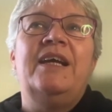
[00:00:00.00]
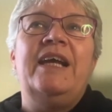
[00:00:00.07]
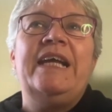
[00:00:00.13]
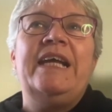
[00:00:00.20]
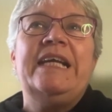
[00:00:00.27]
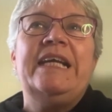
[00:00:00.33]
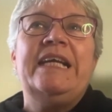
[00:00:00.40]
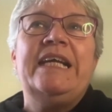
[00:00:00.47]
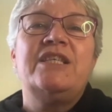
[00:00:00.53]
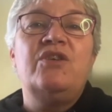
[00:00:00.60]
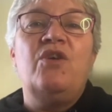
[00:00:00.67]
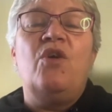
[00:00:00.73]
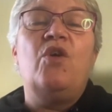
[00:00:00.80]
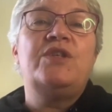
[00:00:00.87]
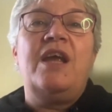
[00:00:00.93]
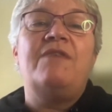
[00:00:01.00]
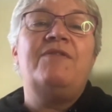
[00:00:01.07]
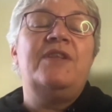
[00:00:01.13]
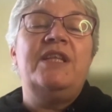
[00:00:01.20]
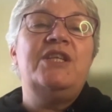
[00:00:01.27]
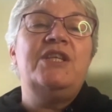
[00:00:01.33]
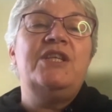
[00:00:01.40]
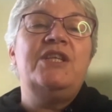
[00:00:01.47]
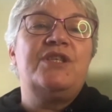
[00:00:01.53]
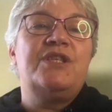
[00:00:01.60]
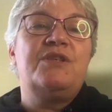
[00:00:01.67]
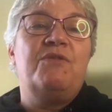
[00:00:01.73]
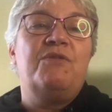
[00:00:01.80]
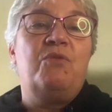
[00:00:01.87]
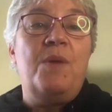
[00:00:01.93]
is not serving the
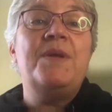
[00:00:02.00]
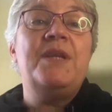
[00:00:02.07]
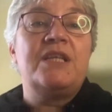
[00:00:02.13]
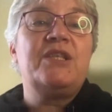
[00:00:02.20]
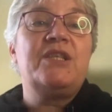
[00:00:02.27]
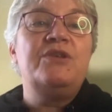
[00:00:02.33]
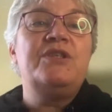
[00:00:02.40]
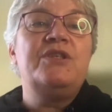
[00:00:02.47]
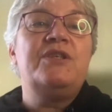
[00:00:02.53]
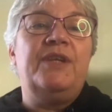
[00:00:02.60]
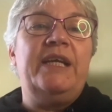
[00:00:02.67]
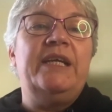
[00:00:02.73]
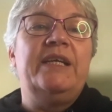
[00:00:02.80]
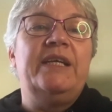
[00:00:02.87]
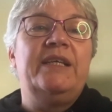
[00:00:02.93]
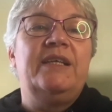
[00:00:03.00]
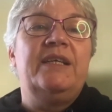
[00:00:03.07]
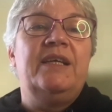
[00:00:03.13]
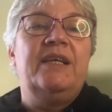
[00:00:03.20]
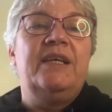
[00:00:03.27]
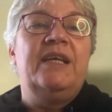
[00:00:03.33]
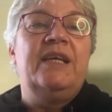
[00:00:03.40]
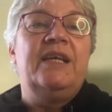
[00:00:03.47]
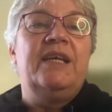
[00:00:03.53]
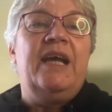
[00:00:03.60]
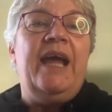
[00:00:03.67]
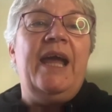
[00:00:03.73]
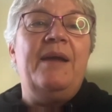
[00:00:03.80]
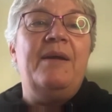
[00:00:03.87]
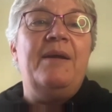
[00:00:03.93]
interests of women exclusively,
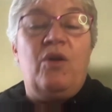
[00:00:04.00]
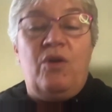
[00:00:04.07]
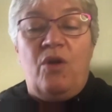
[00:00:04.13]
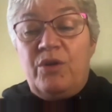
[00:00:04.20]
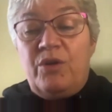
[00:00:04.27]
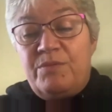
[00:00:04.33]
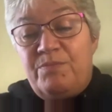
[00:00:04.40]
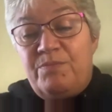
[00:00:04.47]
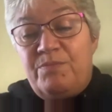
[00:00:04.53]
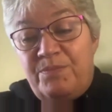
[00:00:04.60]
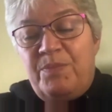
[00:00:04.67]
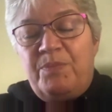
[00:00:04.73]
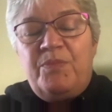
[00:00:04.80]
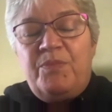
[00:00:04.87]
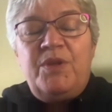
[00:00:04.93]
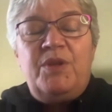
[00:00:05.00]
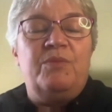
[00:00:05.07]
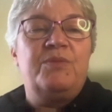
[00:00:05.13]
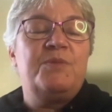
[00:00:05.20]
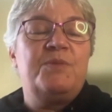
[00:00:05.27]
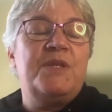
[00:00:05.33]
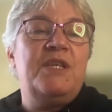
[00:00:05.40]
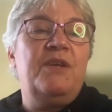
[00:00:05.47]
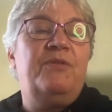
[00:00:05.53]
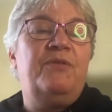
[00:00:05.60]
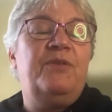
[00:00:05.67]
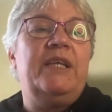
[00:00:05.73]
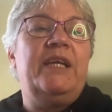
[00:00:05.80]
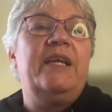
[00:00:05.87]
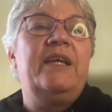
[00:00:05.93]
or
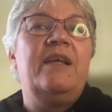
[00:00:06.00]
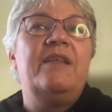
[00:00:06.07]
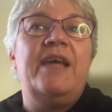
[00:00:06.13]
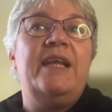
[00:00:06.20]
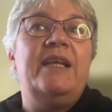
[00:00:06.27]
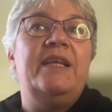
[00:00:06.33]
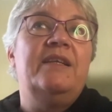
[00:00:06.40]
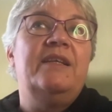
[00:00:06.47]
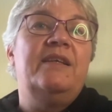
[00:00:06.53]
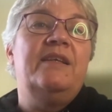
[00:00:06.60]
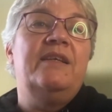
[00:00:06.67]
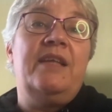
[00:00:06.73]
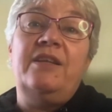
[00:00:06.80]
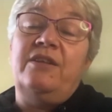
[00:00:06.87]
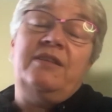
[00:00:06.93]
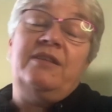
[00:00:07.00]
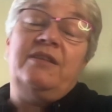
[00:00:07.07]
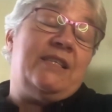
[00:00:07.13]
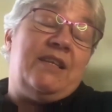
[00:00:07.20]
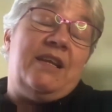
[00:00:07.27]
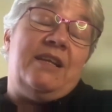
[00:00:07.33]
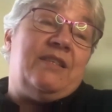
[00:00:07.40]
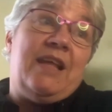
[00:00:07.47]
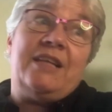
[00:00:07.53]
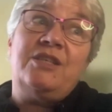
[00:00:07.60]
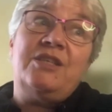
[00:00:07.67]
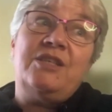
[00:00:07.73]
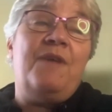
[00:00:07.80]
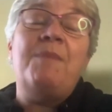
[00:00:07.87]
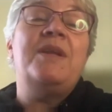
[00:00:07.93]
specifically, then that's
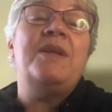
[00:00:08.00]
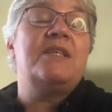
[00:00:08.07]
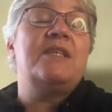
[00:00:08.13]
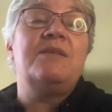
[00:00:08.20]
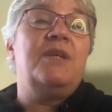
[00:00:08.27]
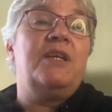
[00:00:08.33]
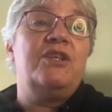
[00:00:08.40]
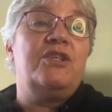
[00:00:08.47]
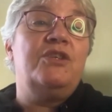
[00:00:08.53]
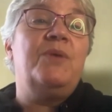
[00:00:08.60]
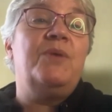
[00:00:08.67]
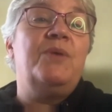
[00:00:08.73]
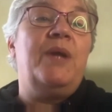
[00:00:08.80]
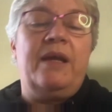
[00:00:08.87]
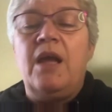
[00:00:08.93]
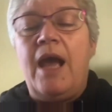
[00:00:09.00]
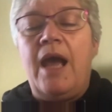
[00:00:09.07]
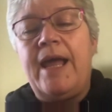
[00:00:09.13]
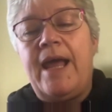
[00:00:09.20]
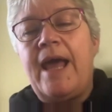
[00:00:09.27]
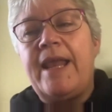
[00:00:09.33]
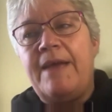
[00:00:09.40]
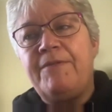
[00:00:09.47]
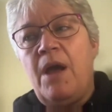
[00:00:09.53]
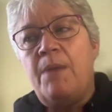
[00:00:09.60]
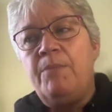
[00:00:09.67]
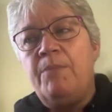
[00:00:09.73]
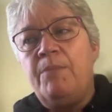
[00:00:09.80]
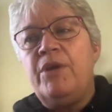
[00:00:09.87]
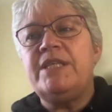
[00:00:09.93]
not feminism that you're doing. And I've
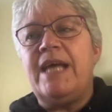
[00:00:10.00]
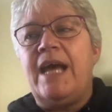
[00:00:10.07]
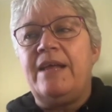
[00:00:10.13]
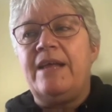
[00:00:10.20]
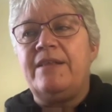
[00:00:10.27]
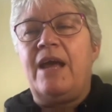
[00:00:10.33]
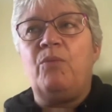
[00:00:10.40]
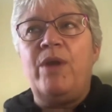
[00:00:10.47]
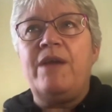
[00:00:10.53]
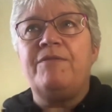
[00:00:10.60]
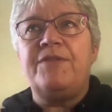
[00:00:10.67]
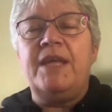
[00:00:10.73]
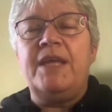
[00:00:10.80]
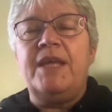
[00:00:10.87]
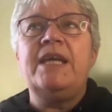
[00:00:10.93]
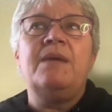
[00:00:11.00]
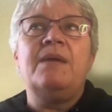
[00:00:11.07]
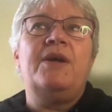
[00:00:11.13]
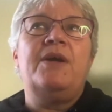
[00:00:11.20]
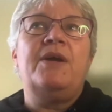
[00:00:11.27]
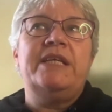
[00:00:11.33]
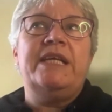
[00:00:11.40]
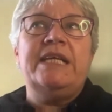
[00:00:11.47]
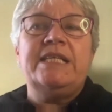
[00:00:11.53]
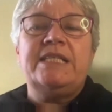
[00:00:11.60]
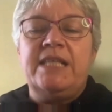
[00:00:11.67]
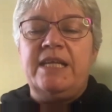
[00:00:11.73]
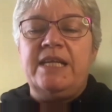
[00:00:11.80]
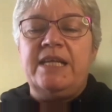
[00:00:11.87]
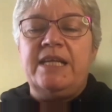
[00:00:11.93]
come around to that way of thinking about it,
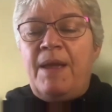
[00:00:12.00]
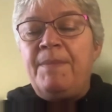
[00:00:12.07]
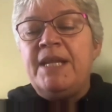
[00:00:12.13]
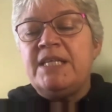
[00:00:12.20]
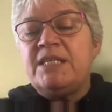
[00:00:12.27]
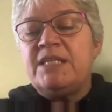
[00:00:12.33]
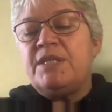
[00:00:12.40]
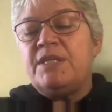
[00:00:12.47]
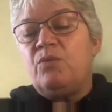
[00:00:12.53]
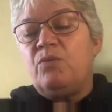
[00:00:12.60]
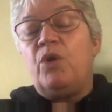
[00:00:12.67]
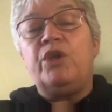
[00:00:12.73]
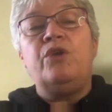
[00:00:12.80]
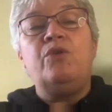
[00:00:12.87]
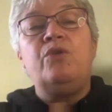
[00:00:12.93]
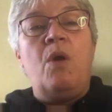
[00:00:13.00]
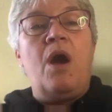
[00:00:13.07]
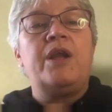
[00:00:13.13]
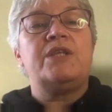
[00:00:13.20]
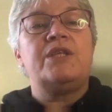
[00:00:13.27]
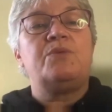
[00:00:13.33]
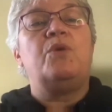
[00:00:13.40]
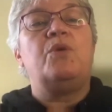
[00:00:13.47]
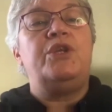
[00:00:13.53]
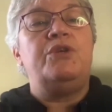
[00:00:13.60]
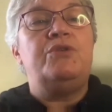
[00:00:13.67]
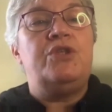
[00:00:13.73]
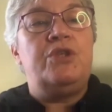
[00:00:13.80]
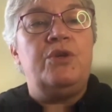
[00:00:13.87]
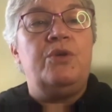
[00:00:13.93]
is that feminism isn't what you are, it's what you
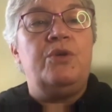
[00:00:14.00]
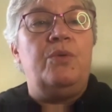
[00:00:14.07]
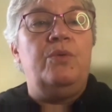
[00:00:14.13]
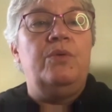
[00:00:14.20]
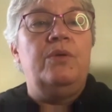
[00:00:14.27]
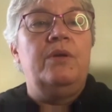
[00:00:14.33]
do.